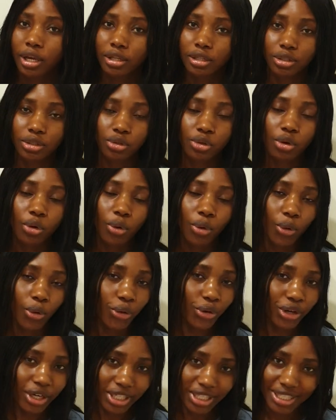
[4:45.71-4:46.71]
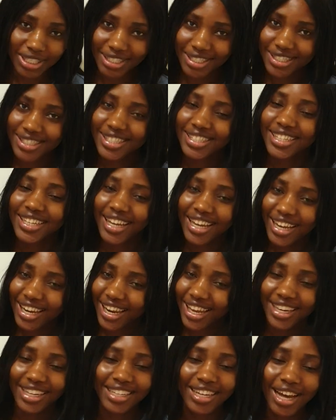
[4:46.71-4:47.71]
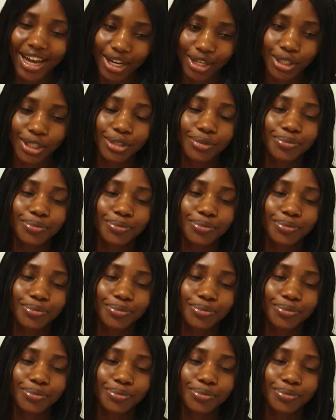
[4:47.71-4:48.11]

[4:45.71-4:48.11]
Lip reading: So it is like that.